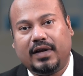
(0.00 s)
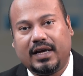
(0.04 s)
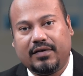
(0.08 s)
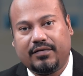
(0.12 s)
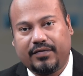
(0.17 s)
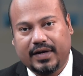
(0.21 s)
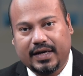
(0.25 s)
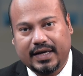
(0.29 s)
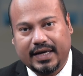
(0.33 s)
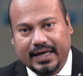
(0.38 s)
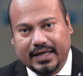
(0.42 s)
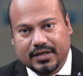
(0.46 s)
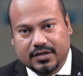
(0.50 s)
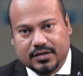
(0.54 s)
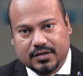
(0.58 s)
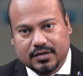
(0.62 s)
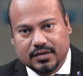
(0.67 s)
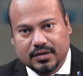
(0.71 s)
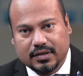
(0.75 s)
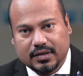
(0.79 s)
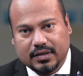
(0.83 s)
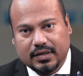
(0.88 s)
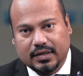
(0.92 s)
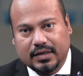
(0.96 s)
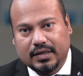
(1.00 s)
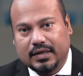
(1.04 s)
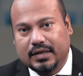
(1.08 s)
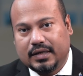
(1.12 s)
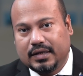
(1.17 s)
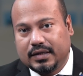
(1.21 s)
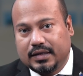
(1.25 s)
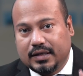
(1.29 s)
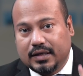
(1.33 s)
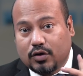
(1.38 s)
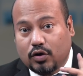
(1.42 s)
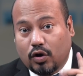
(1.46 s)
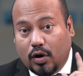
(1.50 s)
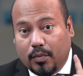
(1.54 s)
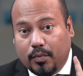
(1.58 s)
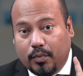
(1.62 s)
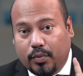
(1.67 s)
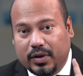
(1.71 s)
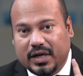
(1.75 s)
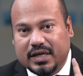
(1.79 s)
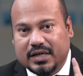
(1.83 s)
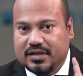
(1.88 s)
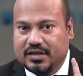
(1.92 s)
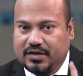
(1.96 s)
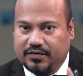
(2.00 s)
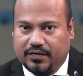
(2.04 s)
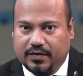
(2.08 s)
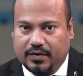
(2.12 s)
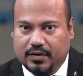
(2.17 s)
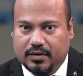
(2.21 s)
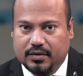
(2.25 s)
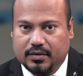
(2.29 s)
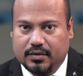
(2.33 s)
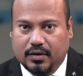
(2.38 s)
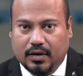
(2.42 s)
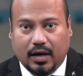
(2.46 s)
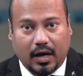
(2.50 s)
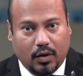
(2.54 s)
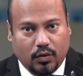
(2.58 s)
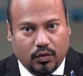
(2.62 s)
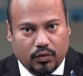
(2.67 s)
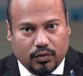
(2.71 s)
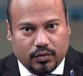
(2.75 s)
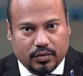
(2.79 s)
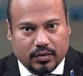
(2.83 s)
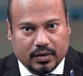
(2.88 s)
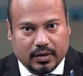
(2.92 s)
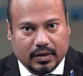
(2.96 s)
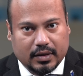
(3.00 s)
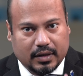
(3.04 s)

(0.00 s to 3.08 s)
life index, the components differ. How?